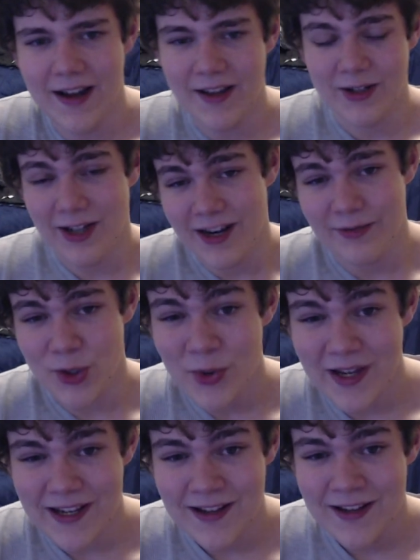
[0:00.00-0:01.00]
they're kind of
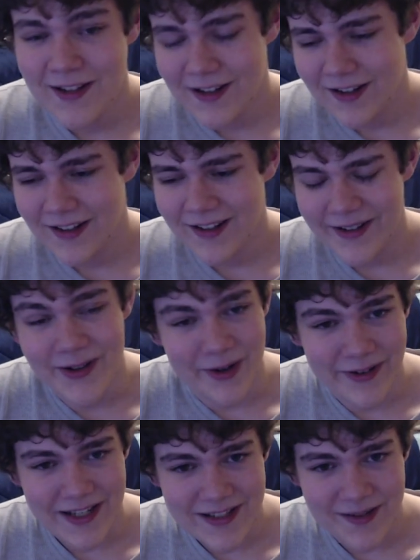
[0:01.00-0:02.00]
annoying no
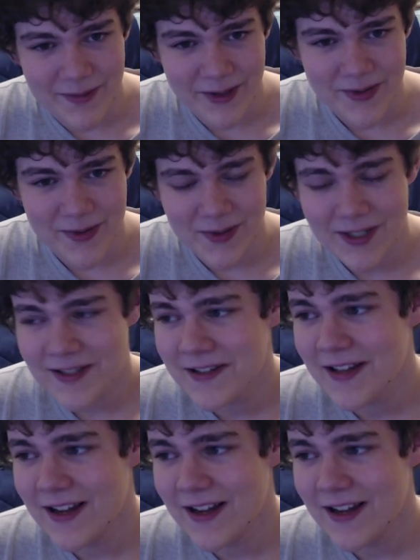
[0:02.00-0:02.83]
offense to middle schoolers.